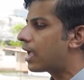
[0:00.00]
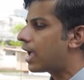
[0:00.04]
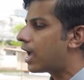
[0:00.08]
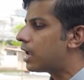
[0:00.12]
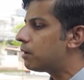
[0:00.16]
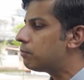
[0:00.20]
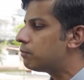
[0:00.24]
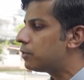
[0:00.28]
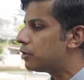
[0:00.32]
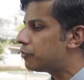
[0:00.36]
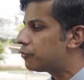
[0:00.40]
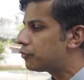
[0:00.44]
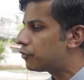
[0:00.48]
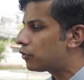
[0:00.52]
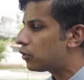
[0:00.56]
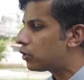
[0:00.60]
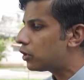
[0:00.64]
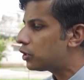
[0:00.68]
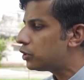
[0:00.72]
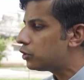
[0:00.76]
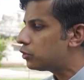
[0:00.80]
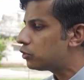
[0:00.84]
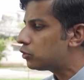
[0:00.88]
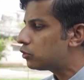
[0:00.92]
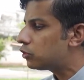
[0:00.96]
And
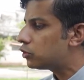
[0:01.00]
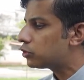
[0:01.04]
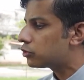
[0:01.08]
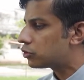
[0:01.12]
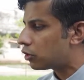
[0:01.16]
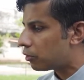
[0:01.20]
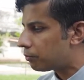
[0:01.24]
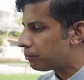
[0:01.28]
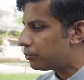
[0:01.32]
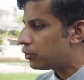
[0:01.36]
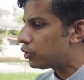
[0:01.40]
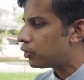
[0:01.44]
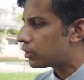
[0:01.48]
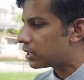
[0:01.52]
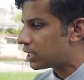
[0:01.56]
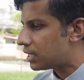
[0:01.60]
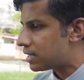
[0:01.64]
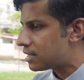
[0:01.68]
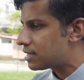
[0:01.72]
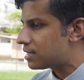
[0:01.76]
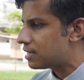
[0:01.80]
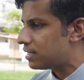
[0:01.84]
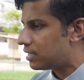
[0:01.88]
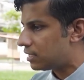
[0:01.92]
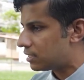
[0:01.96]
before you drop your
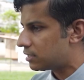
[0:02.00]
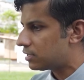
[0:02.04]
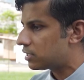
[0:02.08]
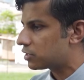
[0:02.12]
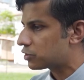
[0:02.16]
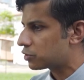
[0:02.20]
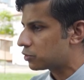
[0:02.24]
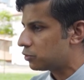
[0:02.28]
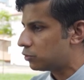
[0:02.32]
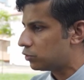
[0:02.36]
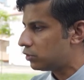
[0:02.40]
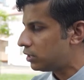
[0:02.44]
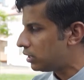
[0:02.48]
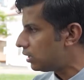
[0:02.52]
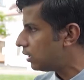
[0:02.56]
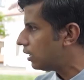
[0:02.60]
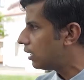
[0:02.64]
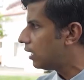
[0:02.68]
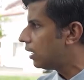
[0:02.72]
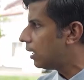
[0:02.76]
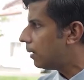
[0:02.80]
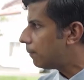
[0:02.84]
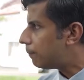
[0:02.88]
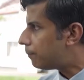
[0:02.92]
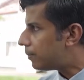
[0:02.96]
kid near the school,
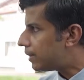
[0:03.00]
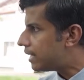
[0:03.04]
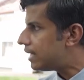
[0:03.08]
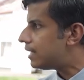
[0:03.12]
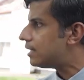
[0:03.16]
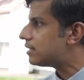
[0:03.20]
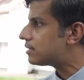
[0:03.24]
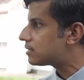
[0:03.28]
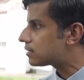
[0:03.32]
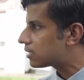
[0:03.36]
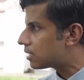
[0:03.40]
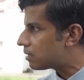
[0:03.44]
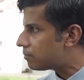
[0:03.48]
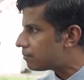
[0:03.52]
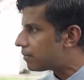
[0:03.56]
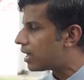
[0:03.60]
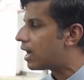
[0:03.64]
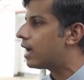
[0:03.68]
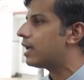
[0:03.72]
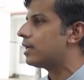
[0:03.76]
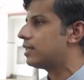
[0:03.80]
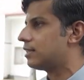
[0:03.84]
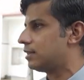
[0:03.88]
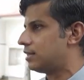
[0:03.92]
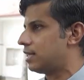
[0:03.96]
please
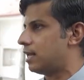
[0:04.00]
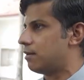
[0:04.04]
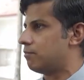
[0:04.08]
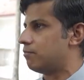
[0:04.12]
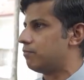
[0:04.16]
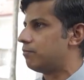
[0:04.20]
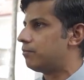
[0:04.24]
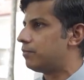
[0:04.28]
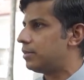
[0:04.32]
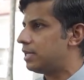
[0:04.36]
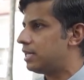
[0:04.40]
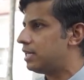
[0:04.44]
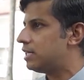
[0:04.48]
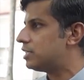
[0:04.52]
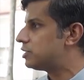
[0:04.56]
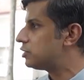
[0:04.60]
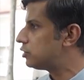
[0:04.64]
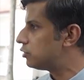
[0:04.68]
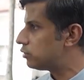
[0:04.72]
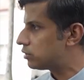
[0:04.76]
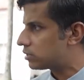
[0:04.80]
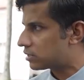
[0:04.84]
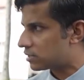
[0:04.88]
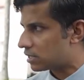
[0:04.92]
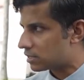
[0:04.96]
remind them, please
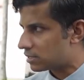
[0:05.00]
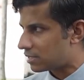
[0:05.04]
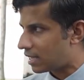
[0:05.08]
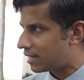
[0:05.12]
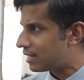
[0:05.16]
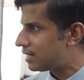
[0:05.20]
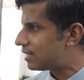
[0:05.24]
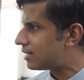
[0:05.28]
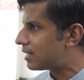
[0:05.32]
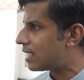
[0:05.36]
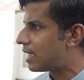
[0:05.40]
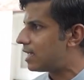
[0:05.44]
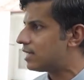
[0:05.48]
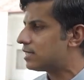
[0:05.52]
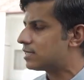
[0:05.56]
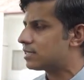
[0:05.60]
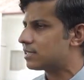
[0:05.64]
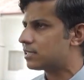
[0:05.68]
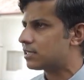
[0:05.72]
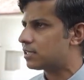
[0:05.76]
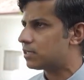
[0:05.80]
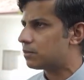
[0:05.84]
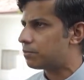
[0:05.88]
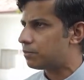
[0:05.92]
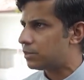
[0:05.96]
use the
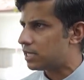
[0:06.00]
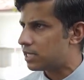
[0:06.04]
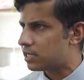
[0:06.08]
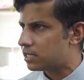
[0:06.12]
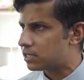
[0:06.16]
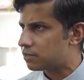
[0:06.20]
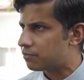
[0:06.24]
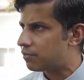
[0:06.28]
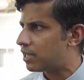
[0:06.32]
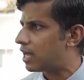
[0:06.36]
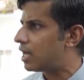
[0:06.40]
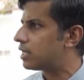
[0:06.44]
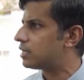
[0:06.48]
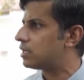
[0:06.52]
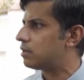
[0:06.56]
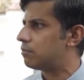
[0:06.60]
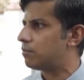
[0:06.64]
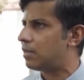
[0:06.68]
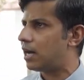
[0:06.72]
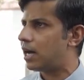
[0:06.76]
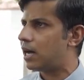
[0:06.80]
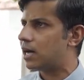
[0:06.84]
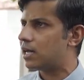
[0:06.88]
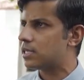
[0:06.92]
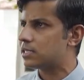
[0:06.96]
sanitizer, please wear the
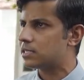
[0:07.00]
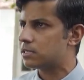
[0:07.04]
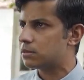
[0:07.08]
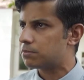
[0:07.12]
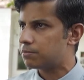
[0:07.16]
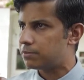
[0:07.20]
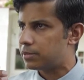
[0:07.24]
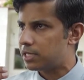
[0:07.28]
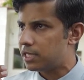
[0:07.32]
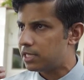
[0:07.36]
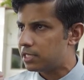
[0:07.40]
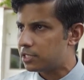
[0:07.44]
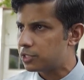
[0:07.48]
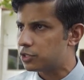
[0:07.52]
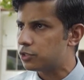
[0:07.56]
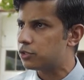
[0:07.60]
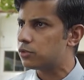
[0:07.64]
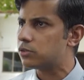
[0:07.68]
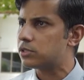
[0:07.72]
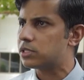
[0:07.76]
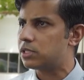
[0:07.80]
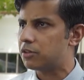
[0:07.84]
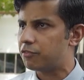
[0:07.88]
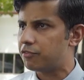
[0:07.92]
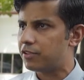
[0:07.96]
mask, please
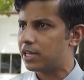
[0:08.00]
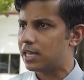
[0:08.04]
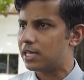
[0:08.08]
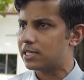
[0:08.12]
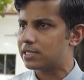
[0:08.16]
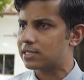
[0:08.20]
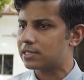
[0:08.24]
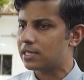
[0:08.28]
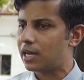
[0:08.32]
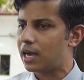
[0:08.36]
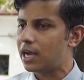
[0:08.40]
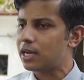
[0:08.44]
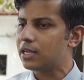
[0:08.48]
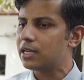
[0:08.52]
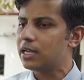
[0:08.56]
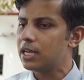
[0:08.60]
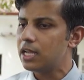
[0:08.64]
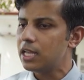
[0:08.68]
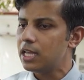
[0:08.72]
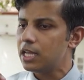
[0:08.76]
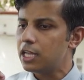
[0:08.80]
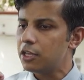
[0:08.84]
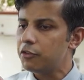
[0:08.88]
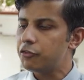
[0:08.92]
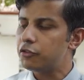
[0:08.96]
use the face guard.
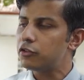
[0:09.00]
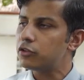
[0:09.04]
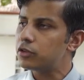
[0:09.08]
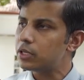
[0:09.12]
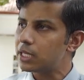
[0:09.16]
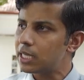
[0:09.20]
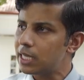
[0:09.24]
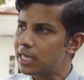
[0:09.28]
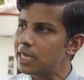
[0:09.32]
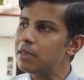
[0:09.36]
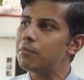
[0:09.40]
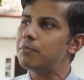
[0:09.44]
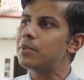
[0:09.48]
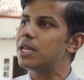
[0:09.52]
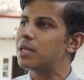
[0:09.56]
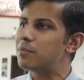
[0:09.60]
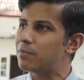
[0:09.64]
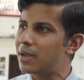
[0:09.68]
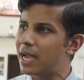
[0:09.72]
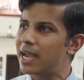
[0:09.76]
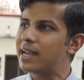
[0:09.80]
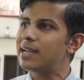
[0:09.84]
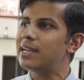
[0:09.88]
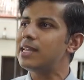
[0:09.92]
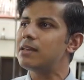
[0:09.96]
If you keep
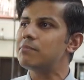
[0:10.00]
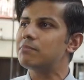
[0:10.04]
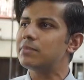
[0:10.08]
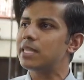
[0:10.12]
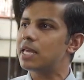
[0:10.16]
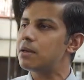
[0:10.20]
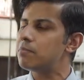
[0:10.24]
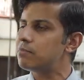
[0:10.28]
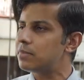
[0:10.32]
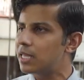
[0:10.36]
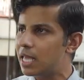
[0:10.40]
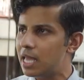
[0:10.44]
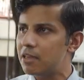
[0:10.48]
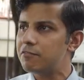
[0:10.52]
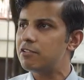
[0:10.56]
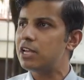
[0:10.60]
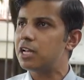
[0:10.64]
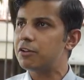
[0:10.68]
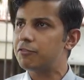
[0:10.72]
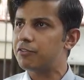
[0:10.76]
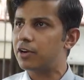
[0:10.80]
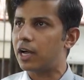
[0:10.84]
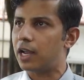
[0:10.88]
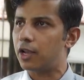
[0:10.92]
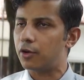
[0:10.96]
reminding them, they
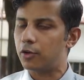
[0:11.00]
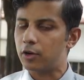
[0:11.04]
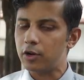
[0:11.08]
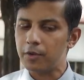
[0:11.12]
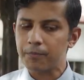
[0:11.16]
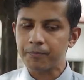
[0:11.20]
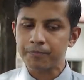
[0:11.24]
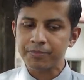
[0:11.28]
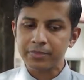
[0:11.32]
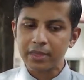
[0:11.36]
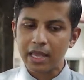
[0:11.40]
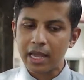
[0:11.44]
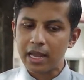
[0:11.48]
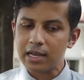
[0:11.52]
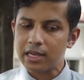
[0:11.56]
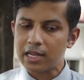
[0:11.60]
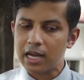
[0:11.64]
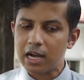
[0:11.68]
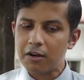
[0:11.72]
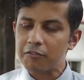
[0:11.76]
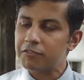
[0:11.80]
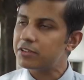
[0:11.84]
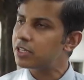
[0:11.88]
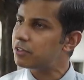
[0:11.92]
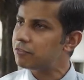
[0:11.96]
will follow. And
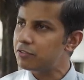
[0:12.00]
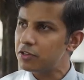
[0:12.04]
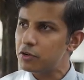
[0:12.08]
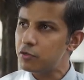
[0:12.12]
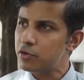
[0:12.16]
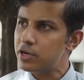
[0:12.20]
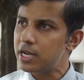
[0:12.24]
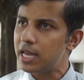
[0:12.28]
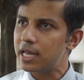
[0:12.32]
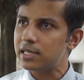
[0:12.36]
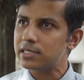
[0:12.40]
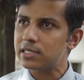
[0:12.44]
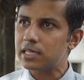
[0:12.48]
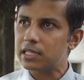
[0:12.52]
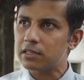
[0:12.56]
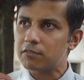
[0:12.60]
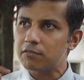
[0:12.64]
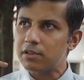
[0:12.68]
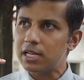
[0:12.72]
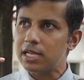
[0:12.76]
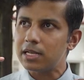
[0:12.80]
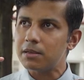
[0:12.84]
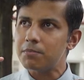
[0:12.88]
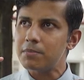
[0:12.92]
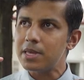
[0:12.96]
after a few days, it
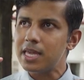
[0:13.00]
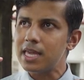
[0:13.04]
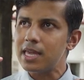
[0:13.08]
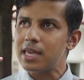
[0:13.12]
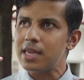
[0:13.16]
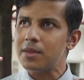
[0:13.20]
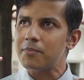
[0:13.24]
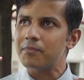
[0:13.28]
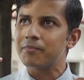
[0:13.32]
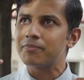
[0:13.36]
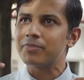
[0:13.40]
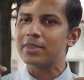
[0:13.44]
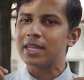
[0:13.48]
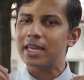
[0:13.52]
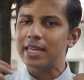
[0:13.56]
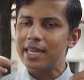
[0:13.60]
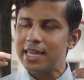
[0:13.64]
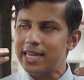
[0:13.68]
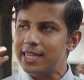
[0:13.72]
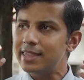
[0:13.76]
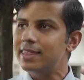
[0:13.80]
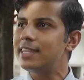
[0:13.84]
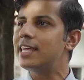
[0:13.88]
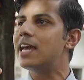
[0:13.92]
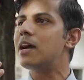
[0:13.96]
will be
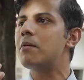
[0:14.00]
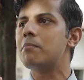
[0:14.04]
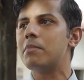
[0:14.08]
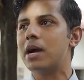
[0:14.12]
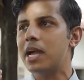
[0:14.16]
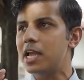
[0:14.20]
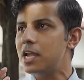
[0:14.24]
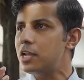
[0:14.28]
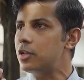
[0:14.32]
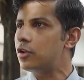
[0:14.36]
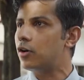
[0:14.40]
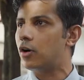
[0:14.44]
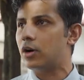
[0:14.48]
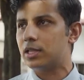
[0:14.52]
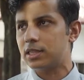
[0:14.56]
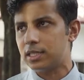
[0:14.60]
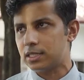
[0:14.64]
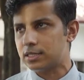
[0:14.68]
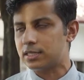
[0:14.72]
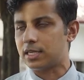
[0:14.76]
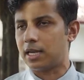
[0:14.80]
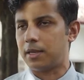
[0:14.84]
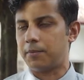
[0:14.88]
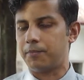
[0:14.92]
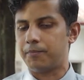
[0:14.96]
in their mind all
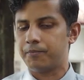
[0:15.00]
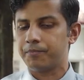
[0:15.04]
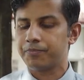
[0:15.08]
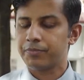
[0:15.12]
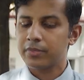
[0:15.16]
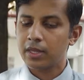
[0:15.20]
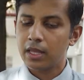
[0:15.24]
the time.